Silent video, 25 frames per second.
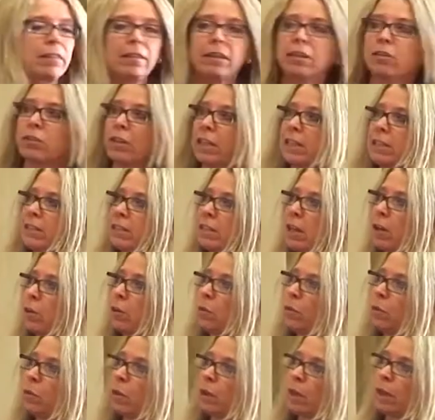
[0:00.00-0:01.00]
theory,
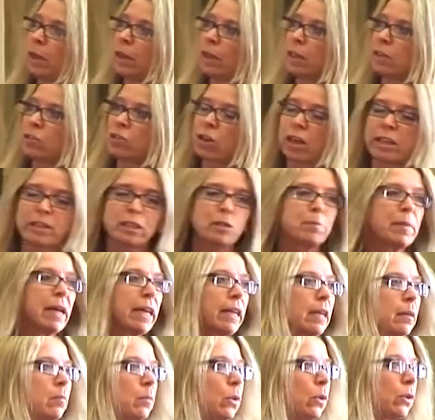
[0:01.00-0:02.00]
so trying to
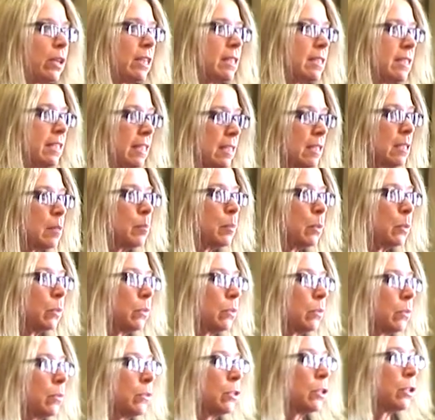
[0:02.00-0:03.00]
make it more
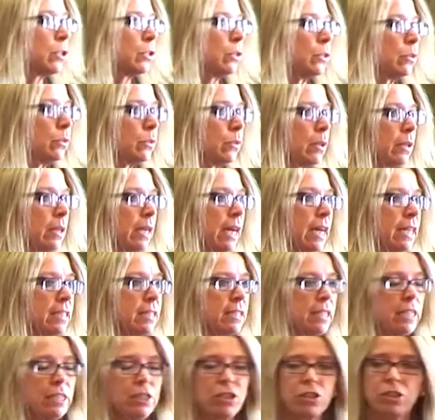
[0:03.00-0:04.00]
accessible to
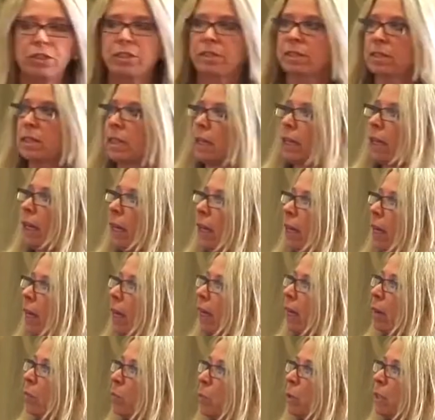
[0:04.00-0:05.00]
teachers
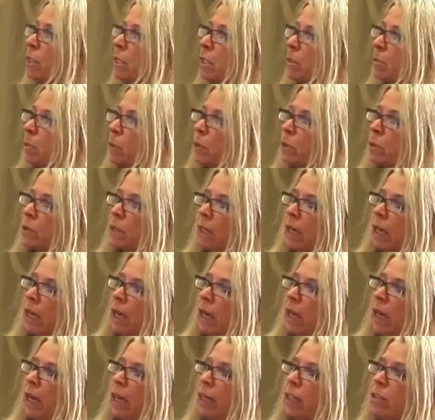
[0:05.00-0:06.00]
and principals,
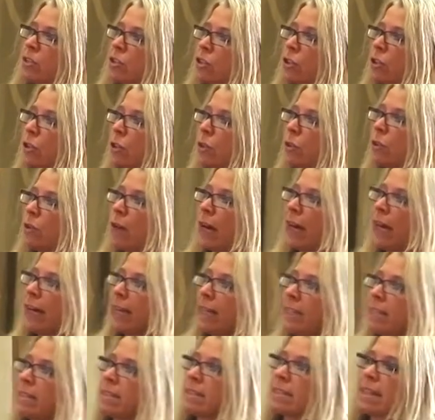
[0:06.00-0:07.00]
into
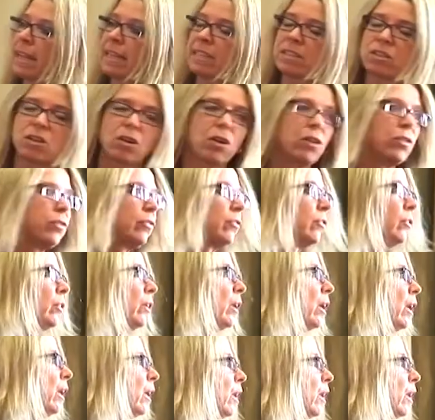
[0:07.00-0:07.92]
a set of